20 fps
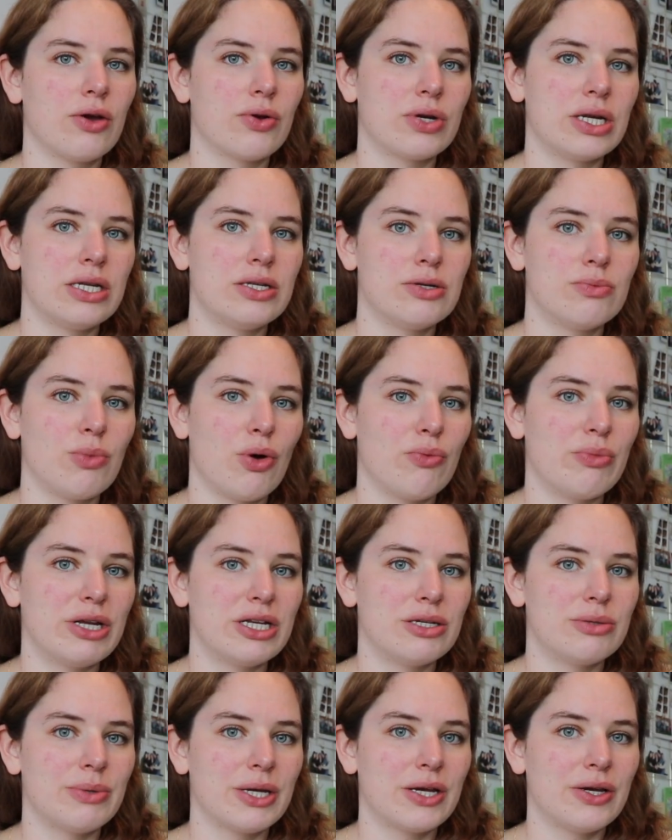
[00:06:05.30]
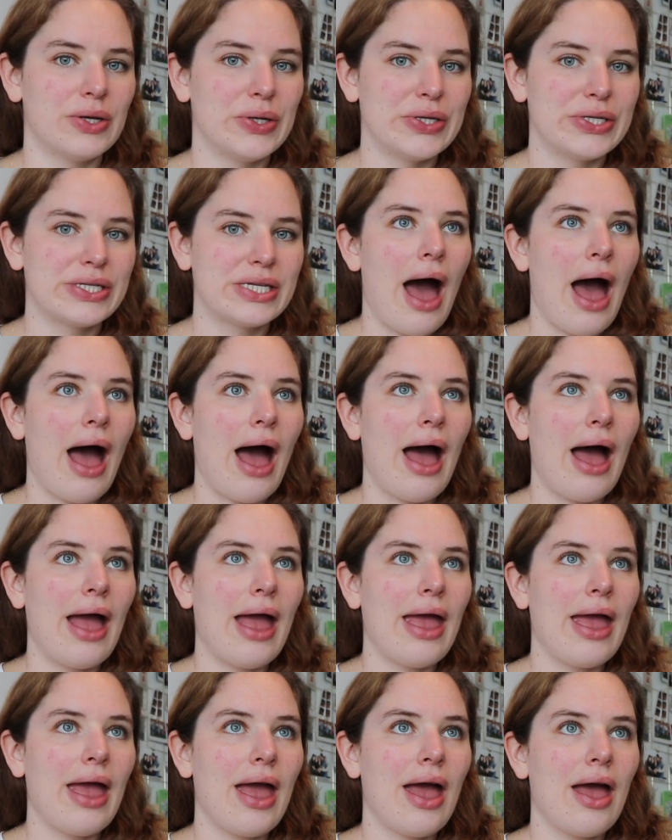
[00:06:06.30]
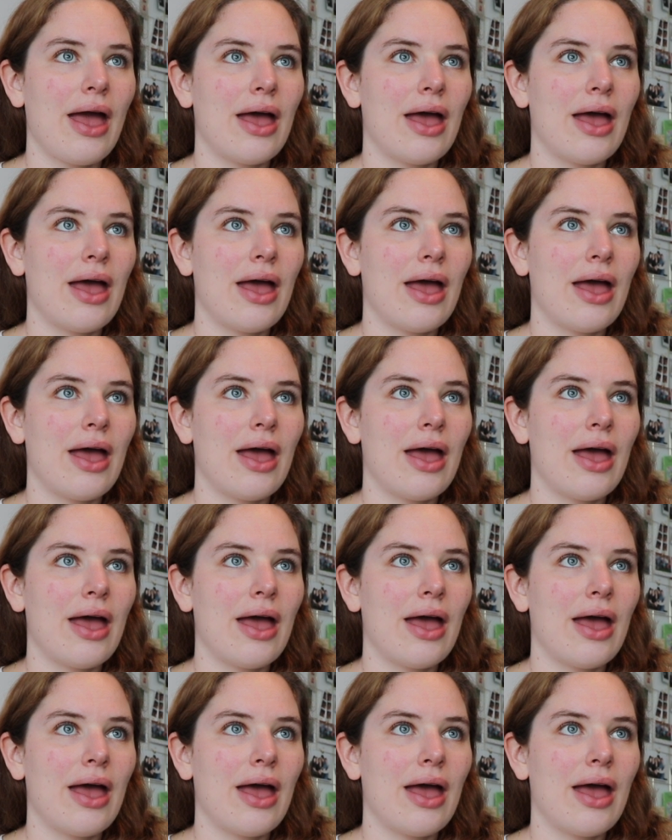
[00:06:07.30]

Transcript: on at the moment because I